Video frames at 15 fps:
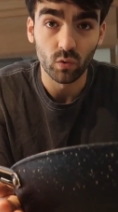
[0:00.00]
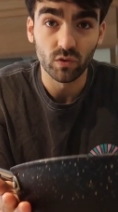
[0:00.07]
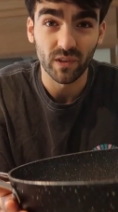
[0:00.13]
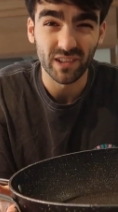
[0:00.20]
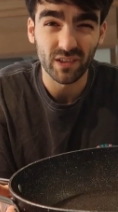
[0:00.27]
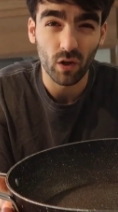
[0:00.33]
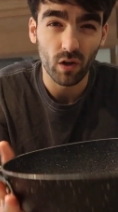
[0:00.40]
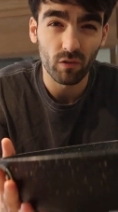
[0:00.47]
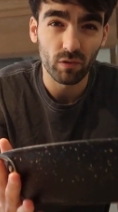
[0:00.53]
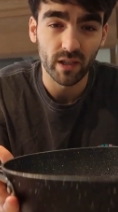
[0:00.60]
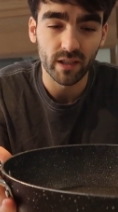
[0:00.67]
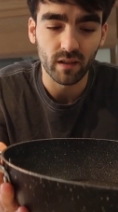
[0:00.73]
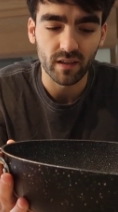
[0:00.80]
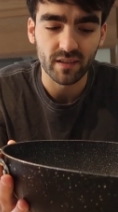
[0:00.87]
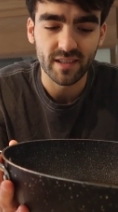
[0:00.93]
Also, it's got a
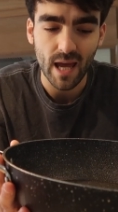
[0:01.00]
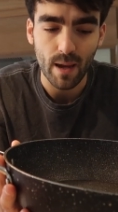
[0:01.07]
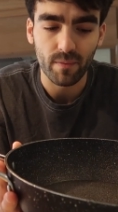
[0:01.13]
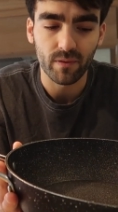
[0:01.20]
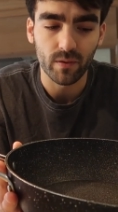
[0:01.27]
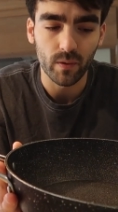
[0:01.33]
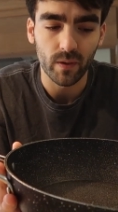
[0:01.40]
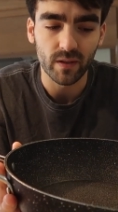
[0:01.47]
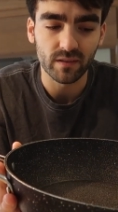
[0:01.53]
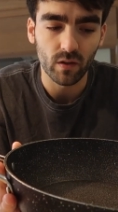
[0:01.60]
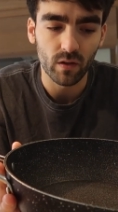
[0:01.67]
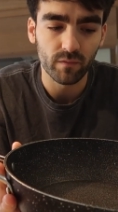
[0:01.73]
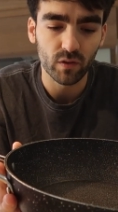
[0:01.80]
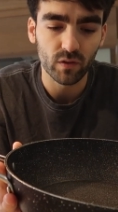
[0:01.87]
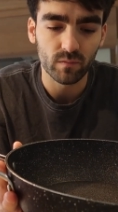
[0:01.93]
really nice depth to it, so
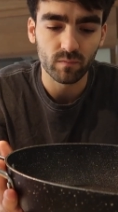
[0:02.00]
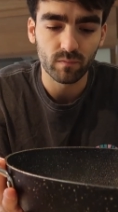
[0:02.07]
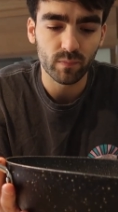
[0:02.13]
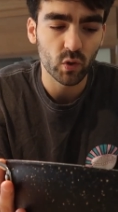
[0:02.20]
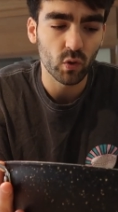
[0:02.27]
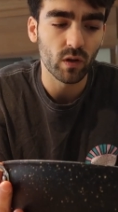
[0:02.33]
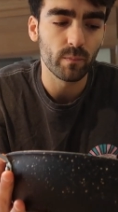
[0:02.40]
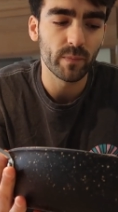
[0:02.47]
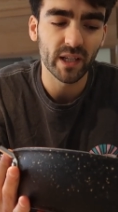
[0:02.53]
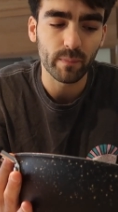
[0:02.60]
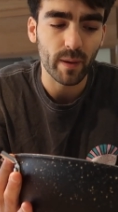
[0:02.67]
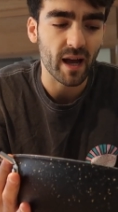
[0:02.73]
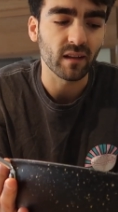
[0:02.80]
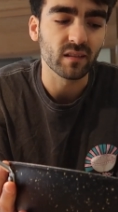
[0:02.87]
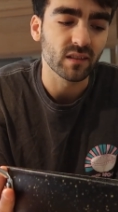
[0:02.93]
if you're doing a big
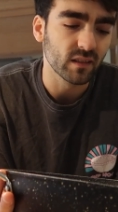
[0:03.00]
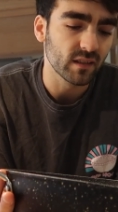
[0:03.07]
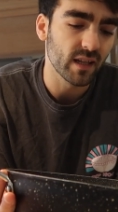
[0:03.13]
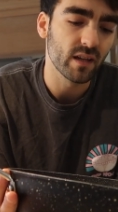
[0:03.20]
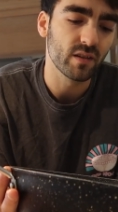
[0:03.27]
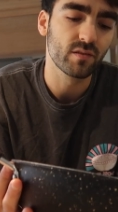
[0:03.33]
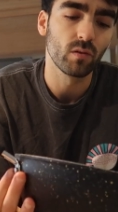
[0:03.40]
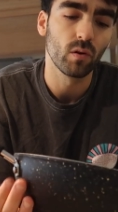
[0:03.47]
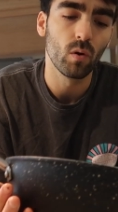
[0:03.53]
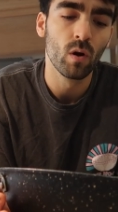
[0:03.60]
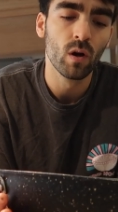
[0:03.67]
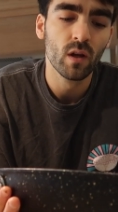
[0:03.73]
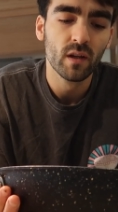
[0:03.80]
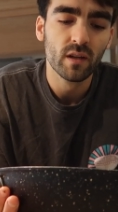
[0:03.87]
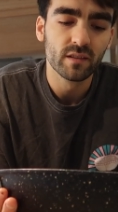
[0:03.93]
pasta dish or